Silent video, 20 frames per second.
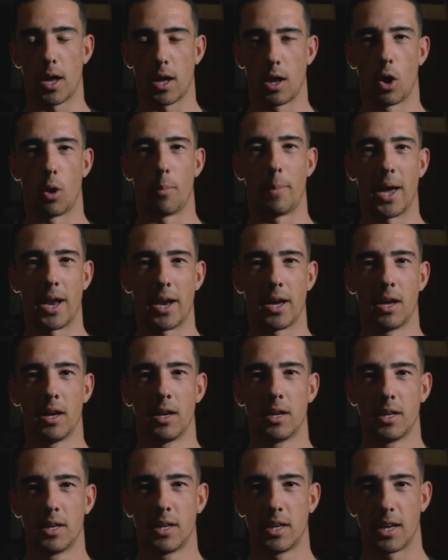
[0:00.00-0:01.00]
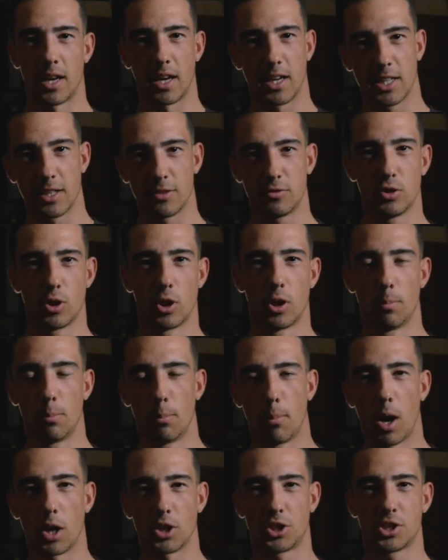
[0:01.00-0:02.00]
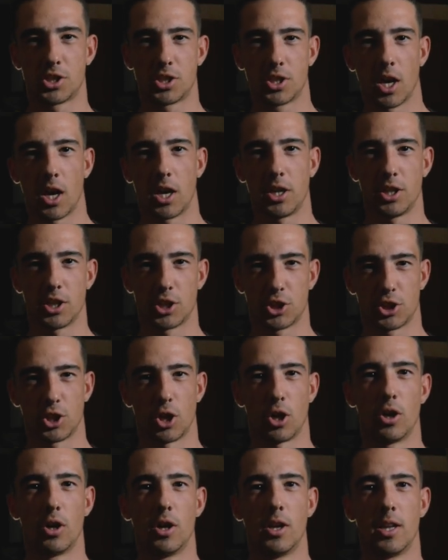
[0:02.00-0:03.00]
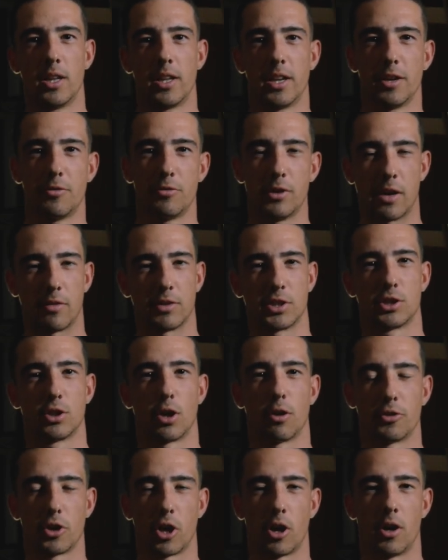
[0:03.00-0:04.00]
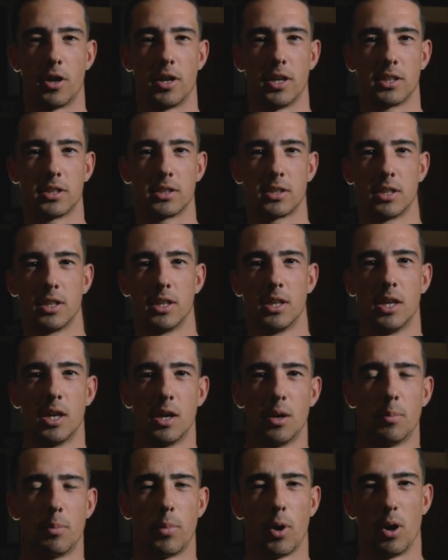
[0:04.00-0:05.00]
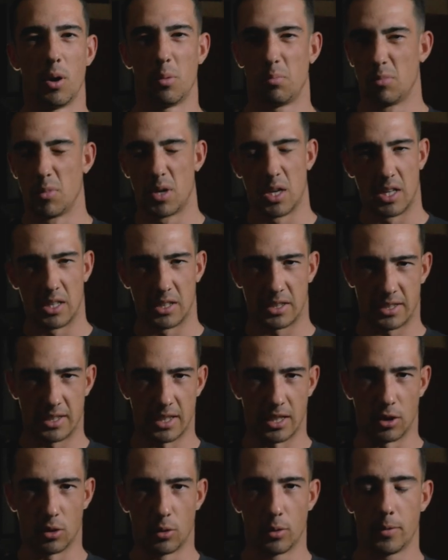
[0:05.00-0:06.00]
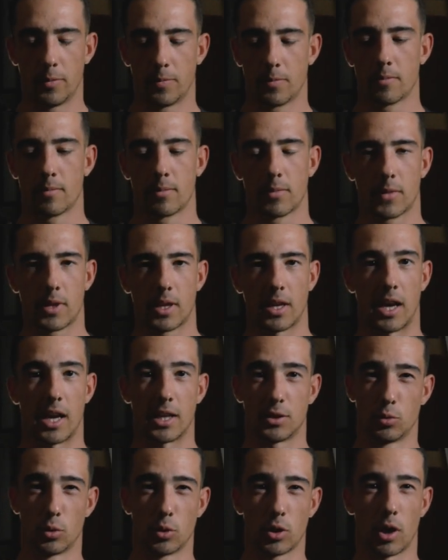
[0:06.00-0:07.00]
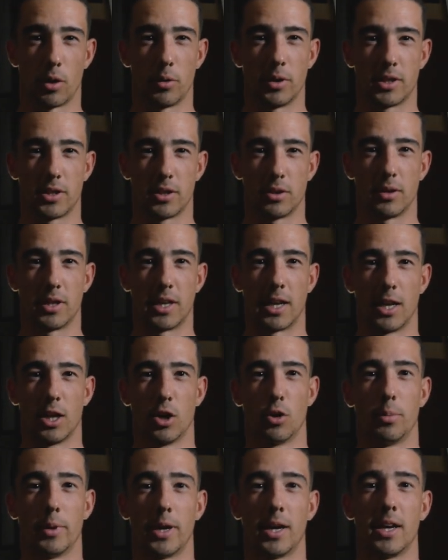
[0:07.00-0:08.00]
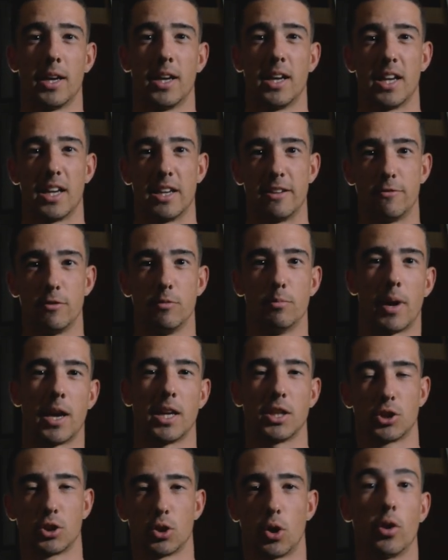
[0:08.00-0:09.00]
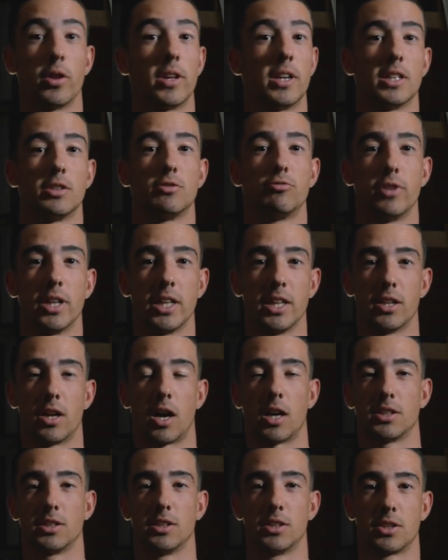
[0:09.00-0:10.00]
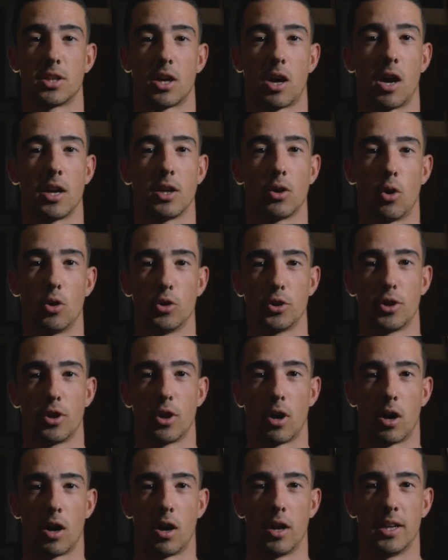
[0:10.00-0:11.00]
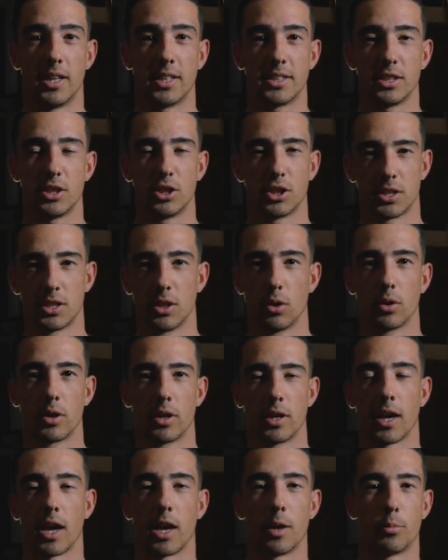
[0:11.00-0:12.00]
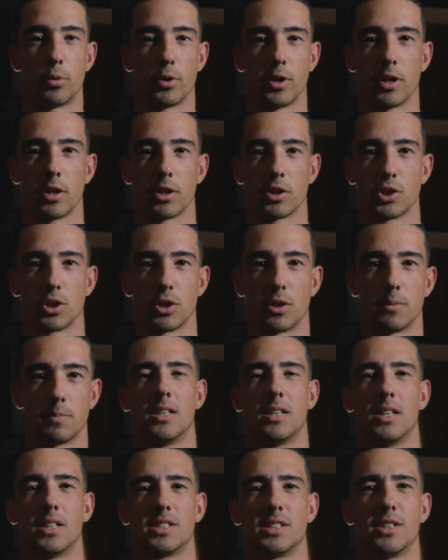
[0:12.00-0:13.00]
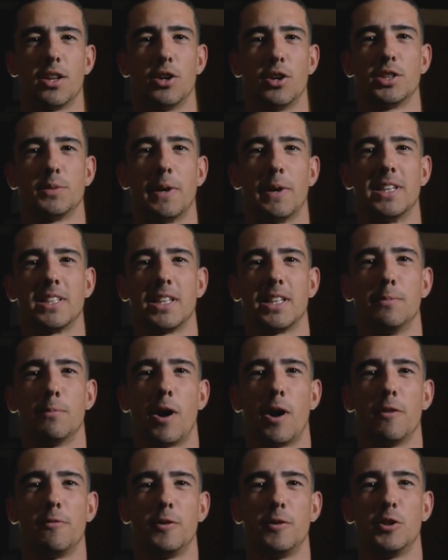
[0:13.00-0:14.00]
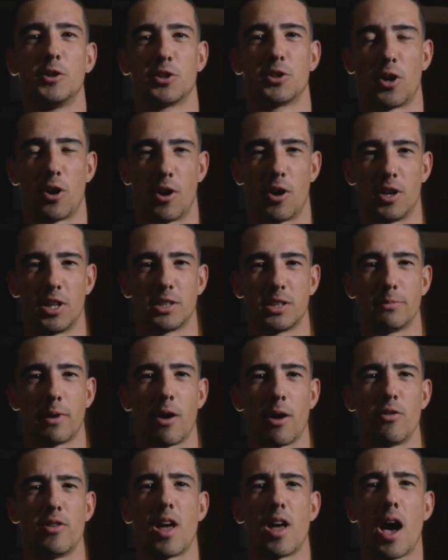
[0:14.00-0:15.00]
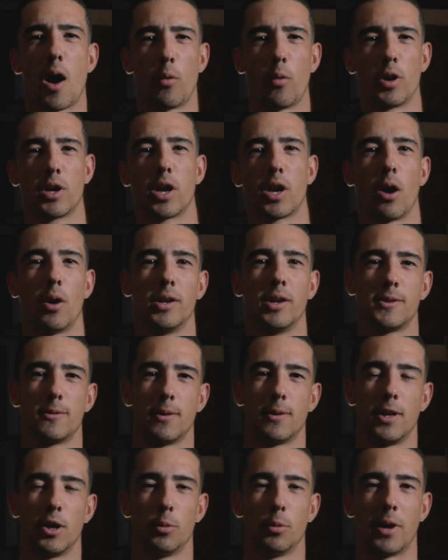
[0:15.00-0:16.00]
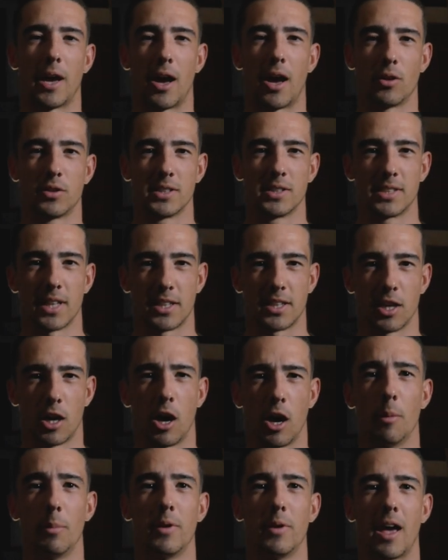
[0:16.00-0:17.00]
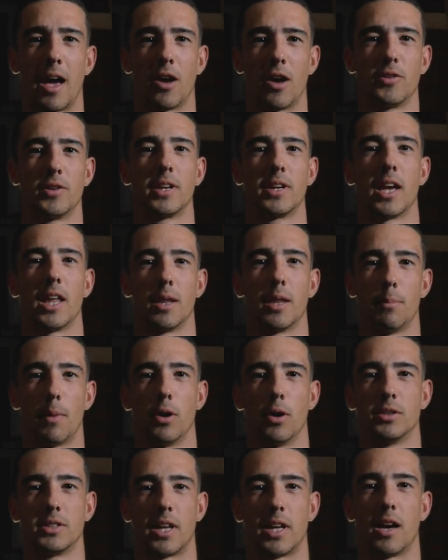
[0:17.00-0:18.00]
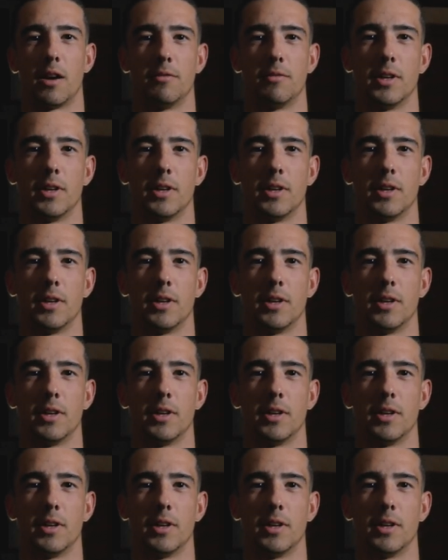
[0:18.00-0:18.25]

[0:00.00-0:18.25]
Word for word: a lot better and gives you a much sturdier shot than if you have a soft harness. But still, as we'll go into in a little bit, if you make sure that it's really nice and tight onto the harness, you're still going to get a pretty good shot. So those are basically my views on a harness mount. Now I want to go into a little bit how to set it up and how to get the most out of